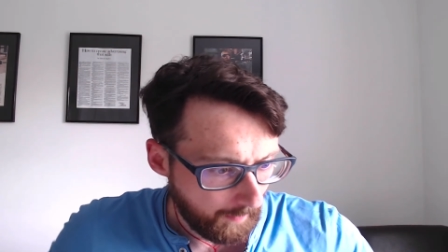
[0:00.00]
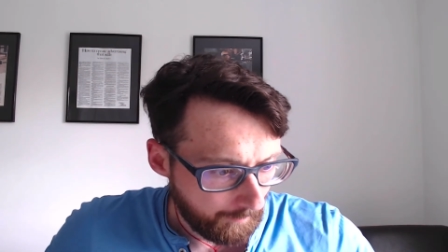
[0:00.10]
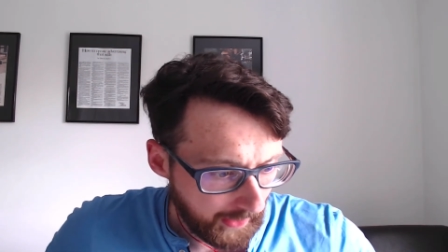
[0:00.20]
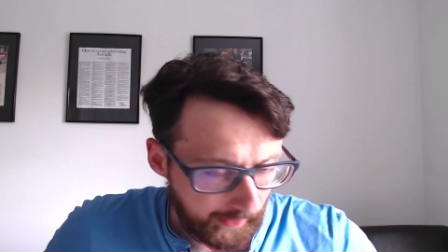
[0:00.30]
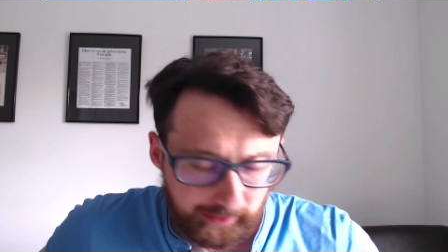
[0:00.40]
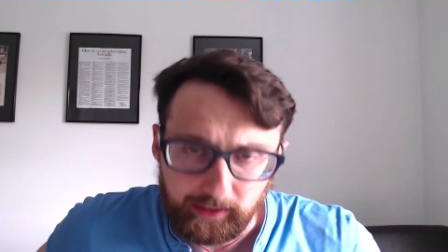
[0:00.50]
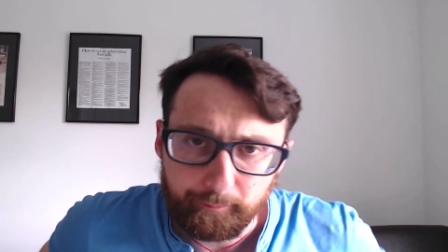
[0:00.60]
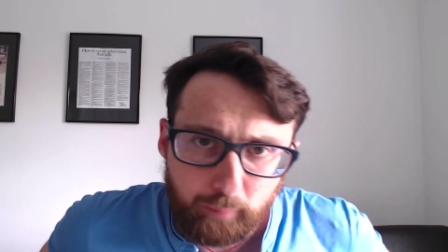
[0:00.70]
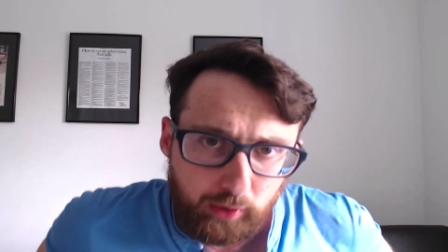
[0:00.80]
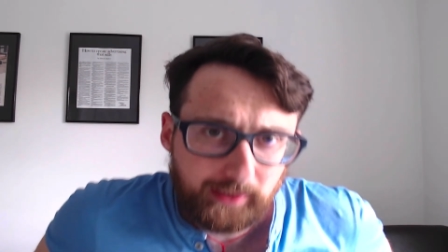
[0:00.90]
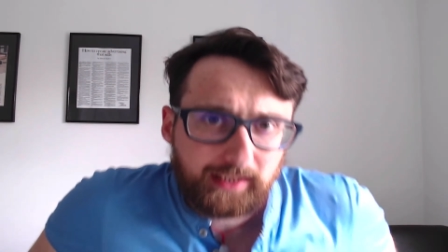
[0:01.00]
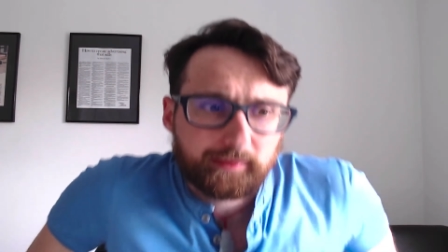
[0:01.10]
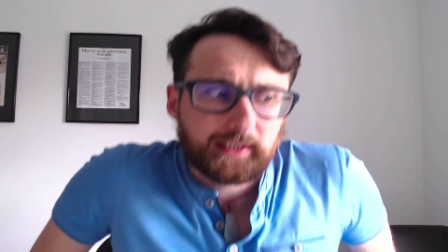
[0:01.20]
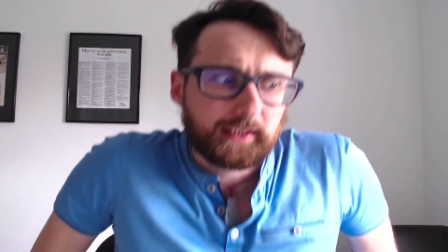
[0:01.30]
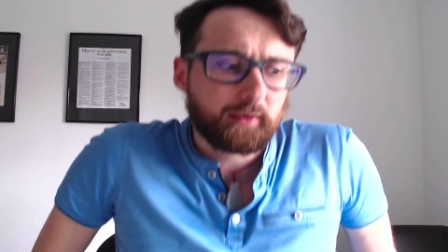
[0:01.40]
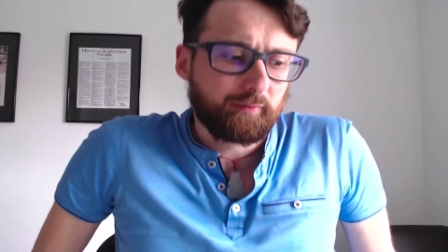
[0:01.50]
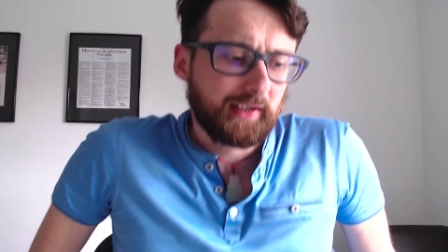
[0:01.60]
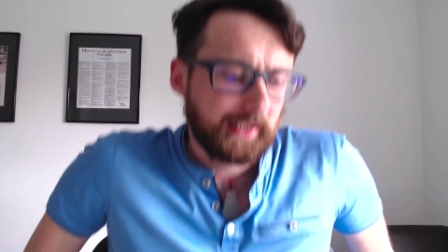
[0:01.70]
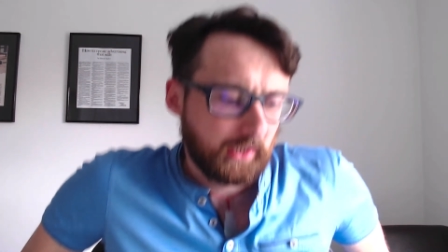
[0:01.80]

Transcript: But yeah, that's it. Productivity really